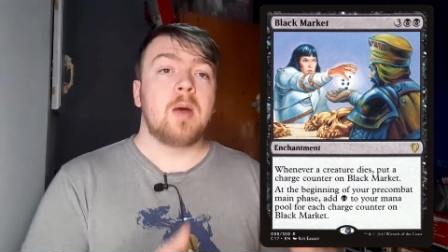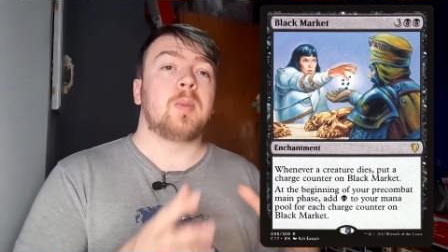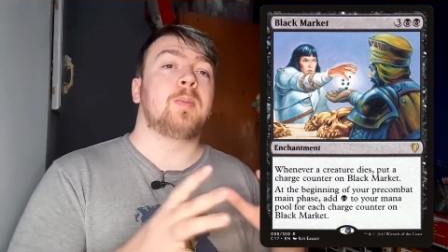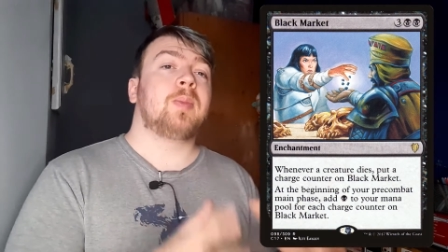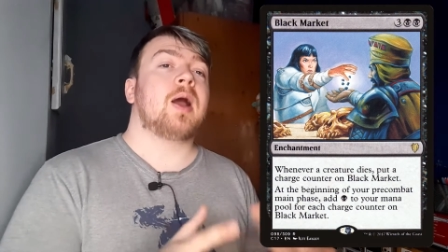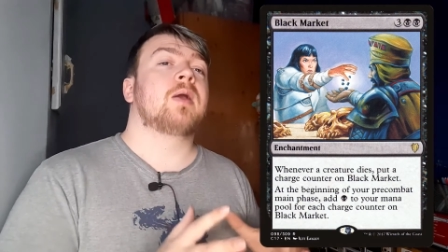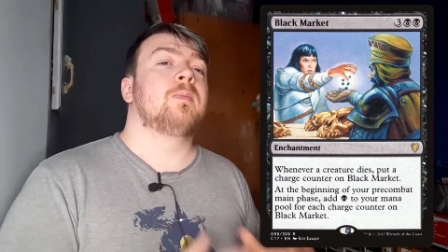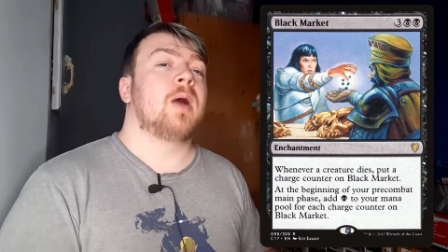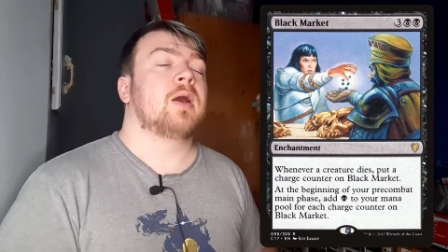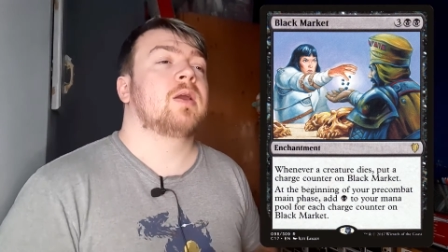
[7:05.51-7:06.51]
but Black
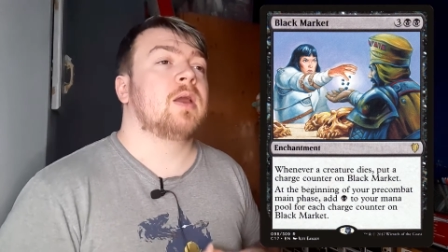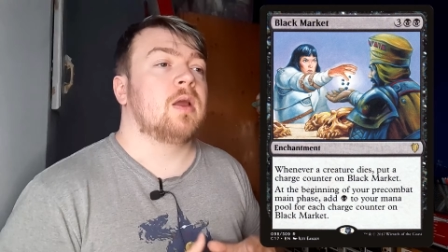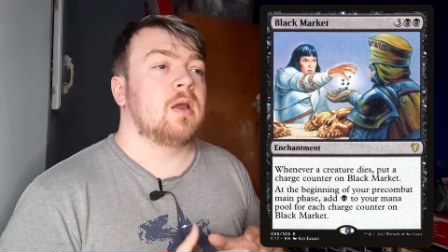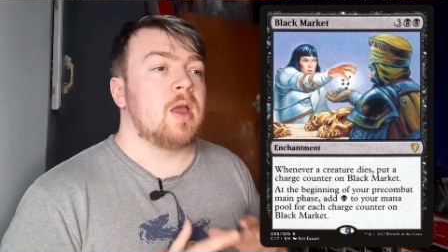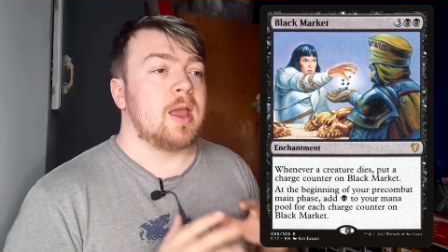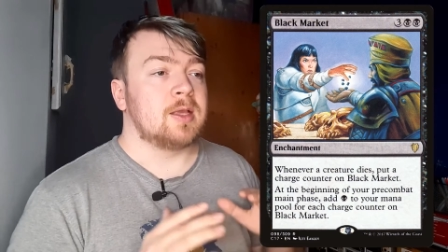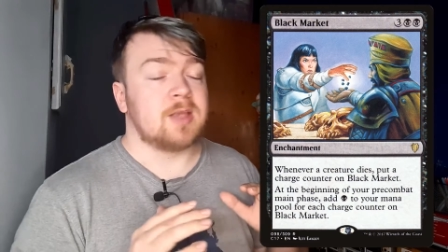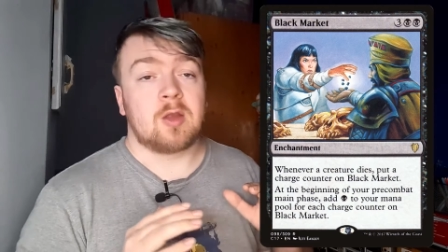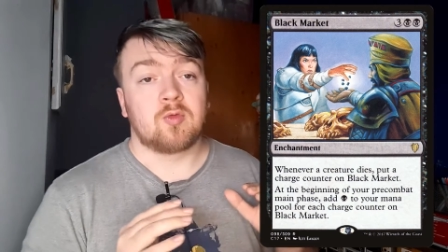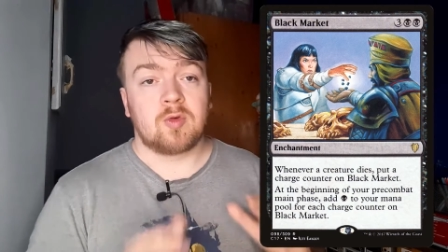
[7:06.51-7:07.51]
Market is
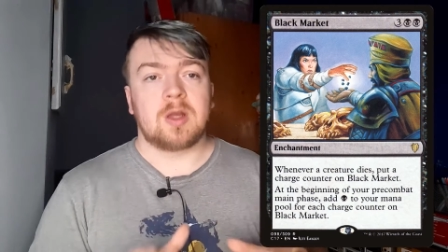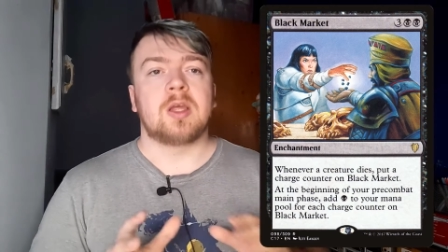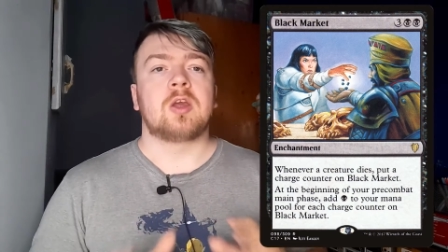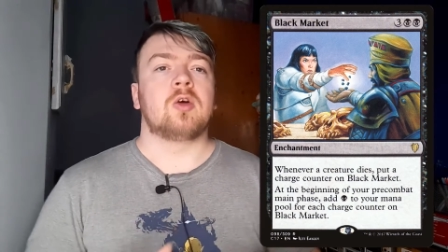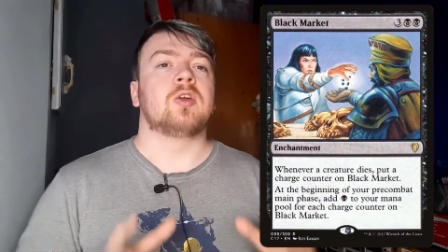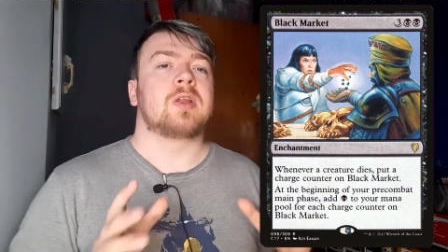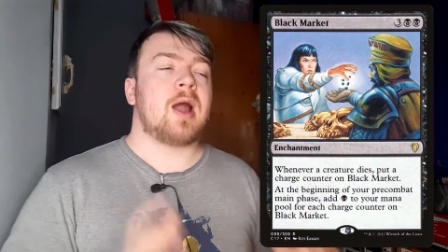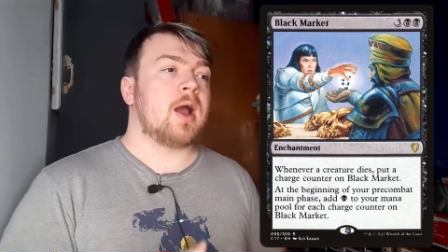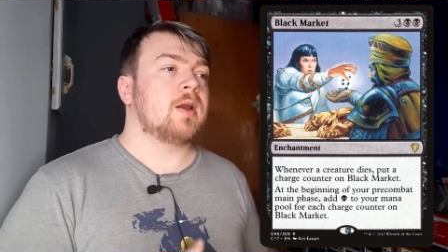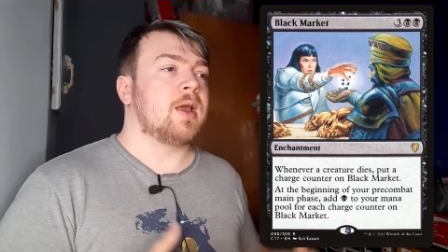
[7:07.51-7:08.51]
a really good card,